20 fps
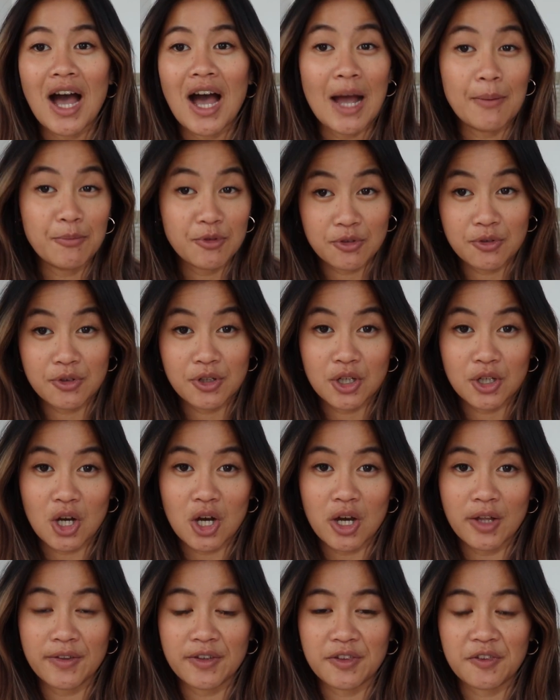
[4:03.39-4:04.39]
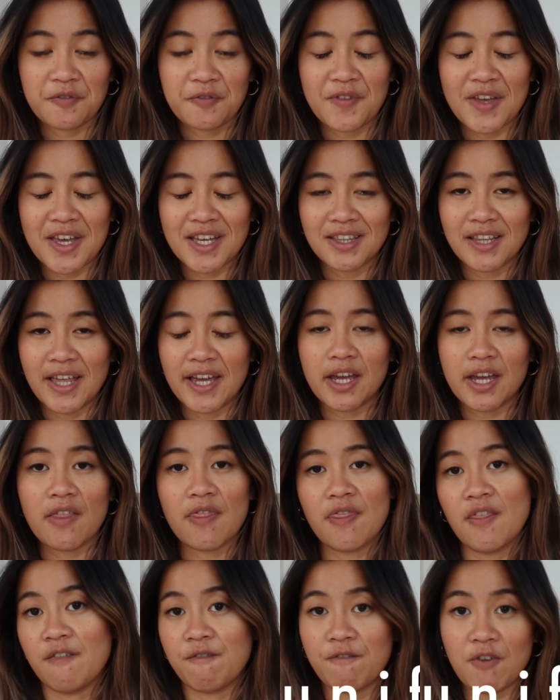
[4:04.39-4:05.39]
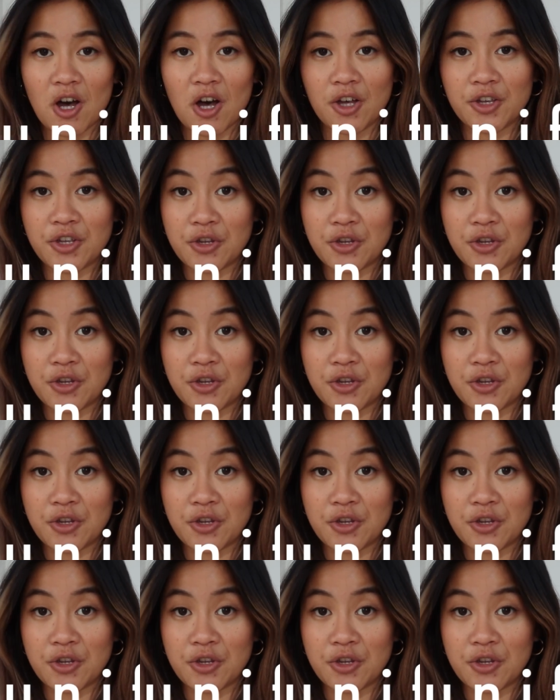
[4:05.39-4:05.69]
I'm just gonna call this fit like the fall